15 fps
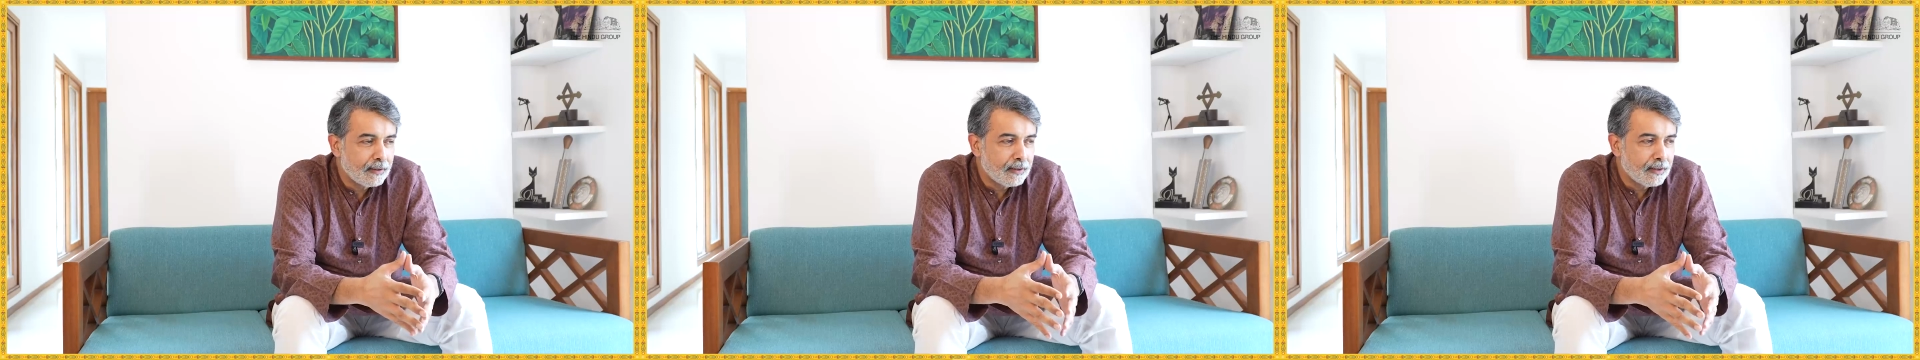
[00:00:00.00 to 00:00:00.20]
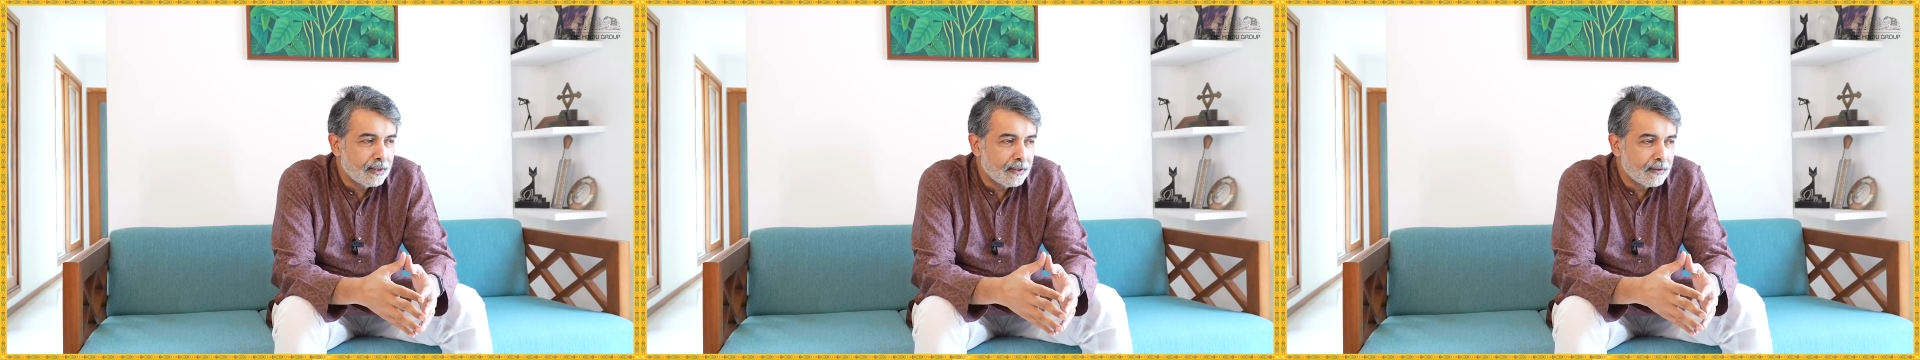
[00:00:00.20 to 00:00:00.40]

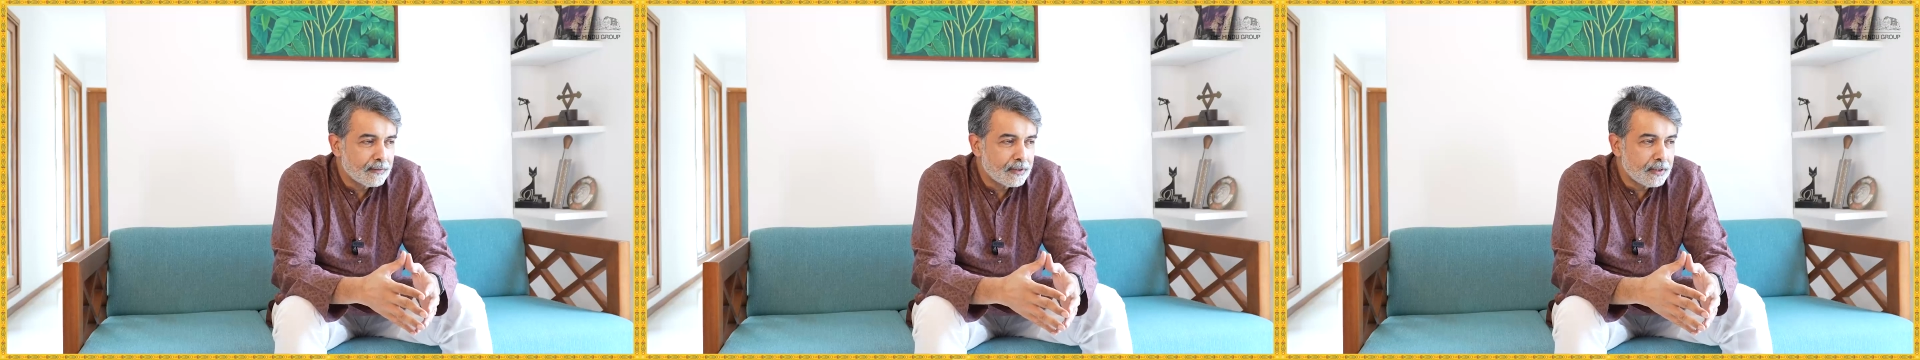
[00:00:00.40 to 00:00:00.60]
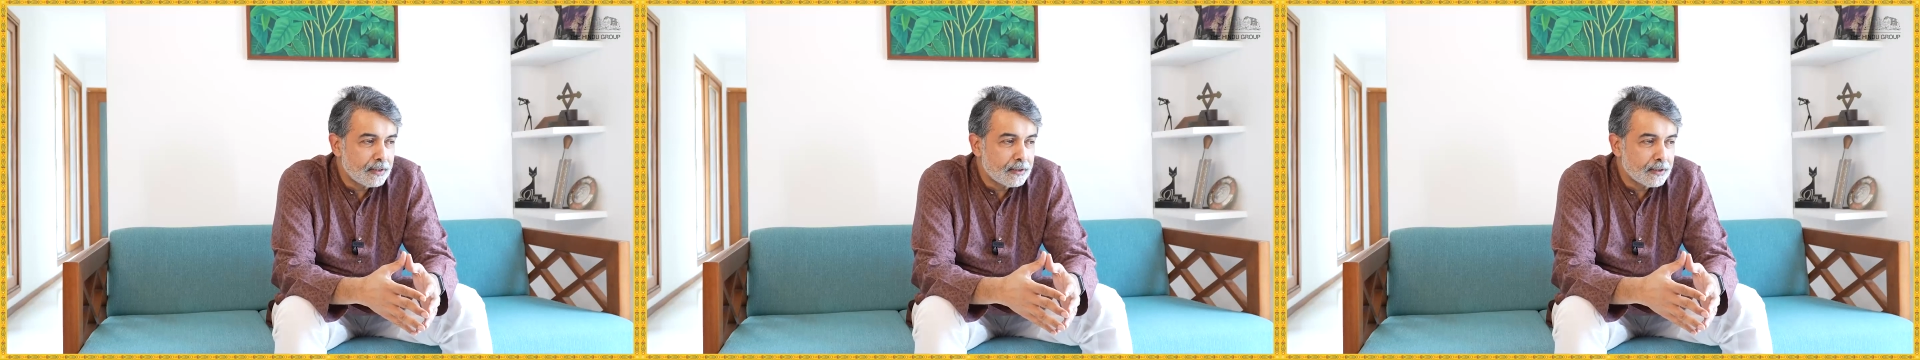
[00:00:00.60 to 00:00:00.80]
kind
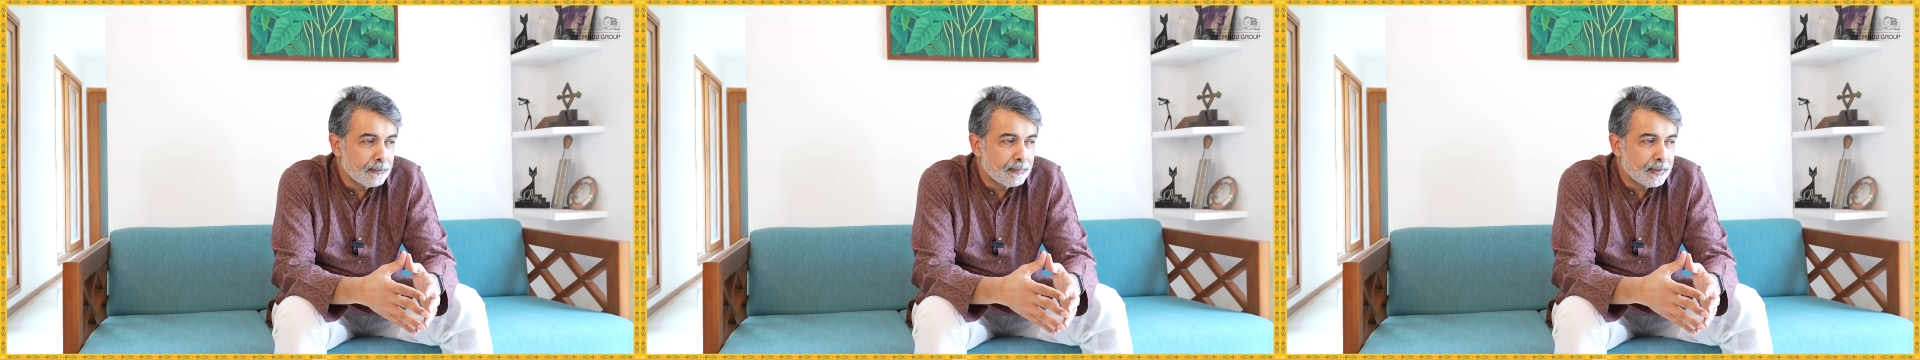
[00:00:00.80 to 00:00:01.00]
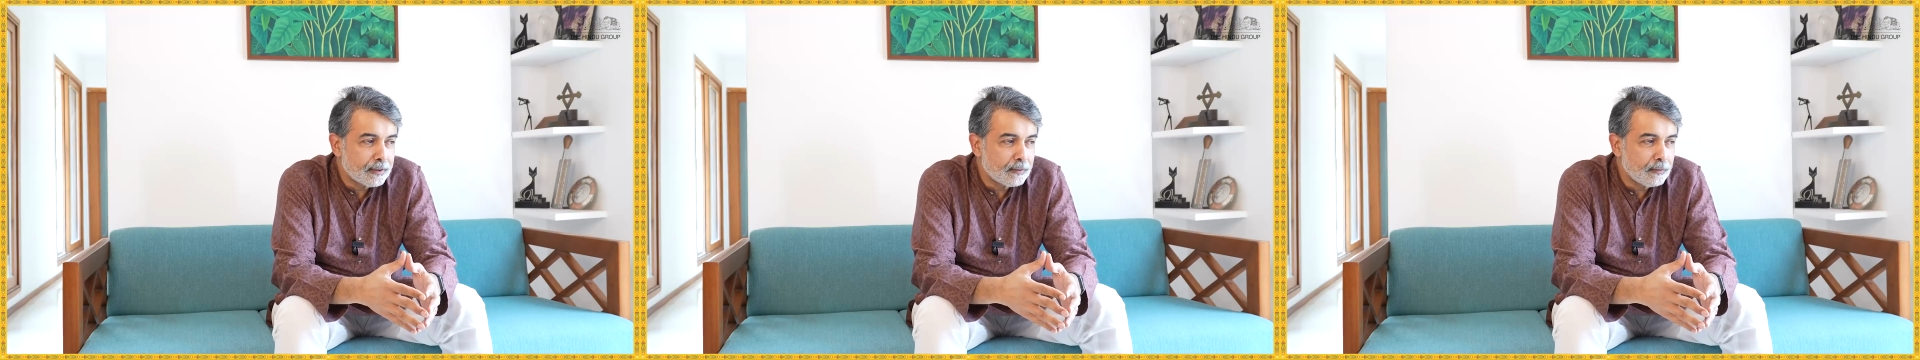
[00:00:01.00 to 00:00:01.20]
of center.
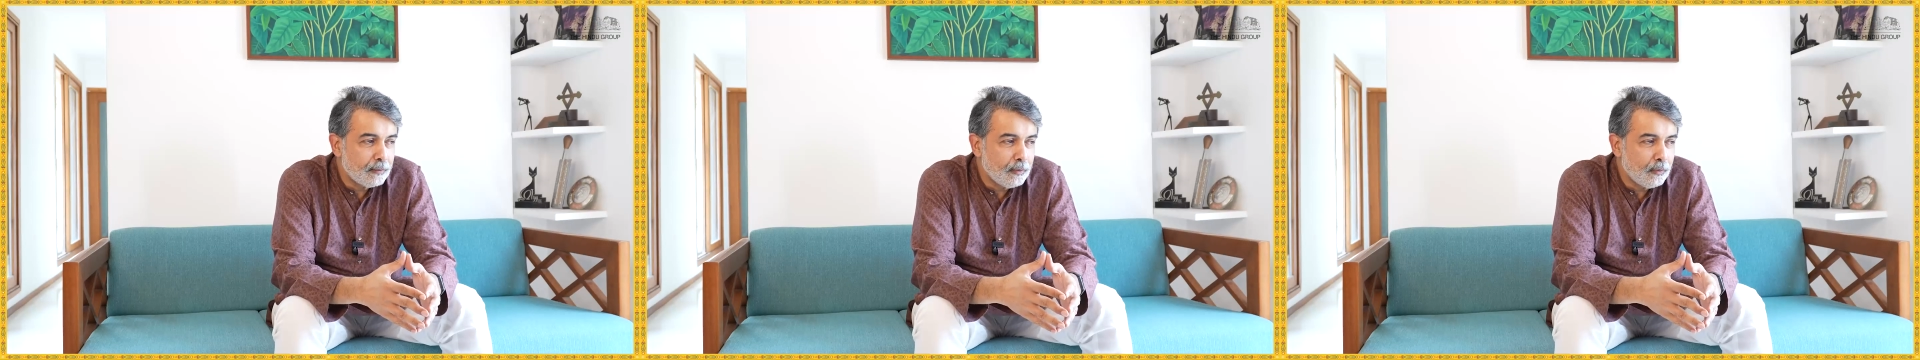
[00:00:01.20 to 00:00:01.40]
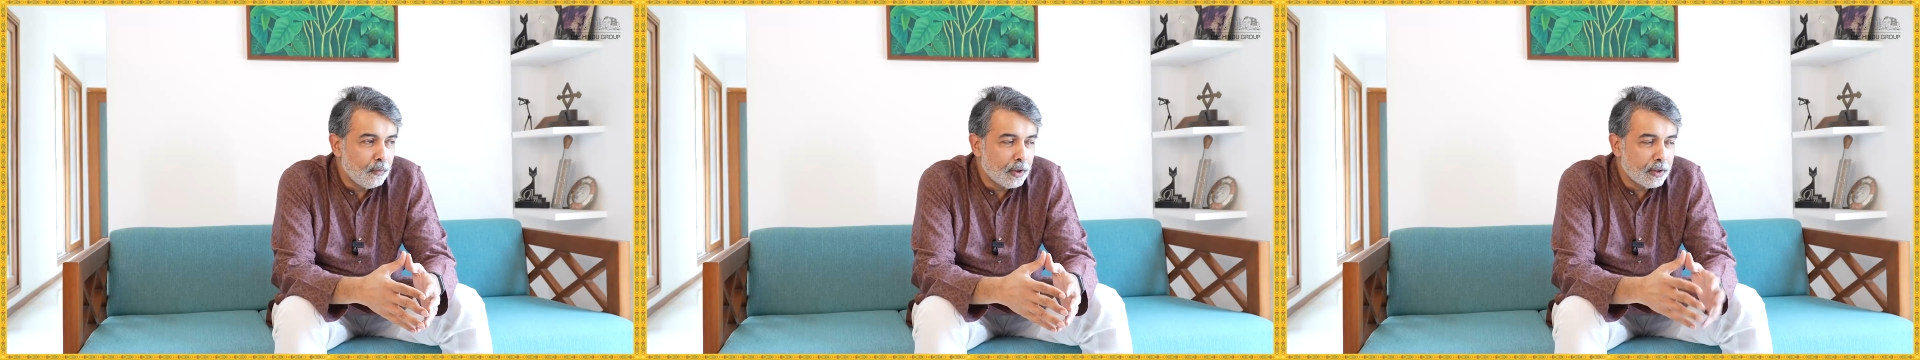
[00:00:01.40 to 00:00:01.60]
But
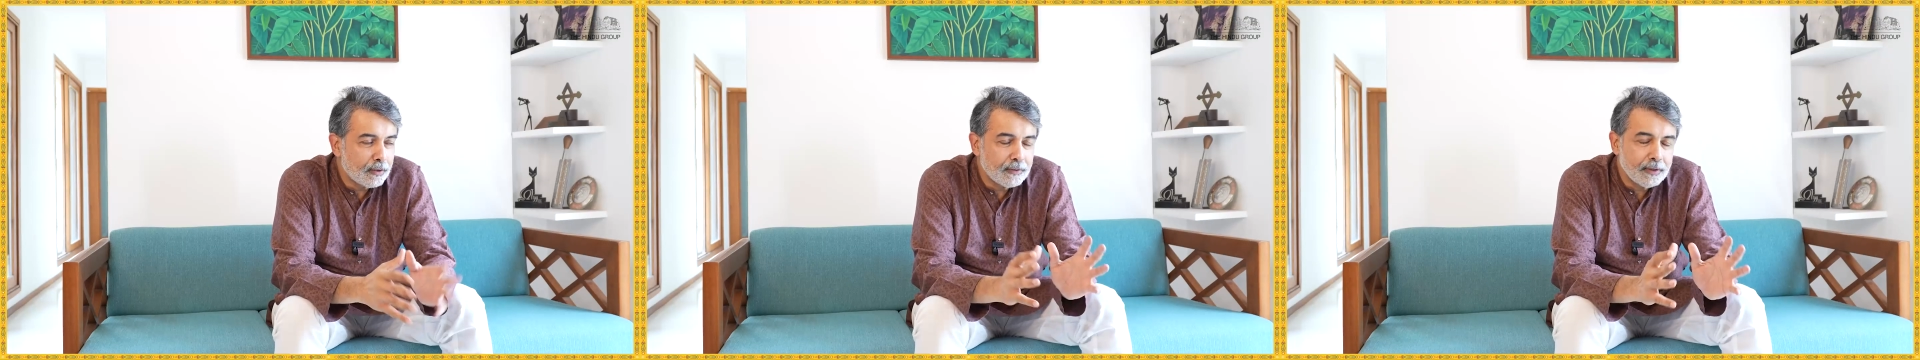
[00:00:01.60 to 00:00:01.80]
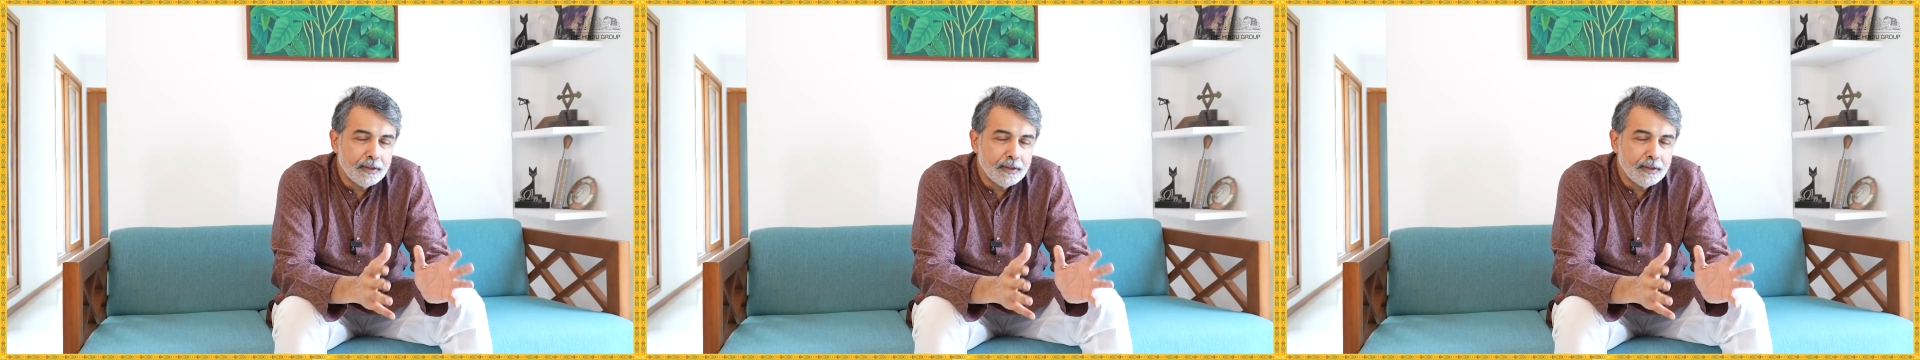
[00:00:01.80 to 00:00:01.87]
what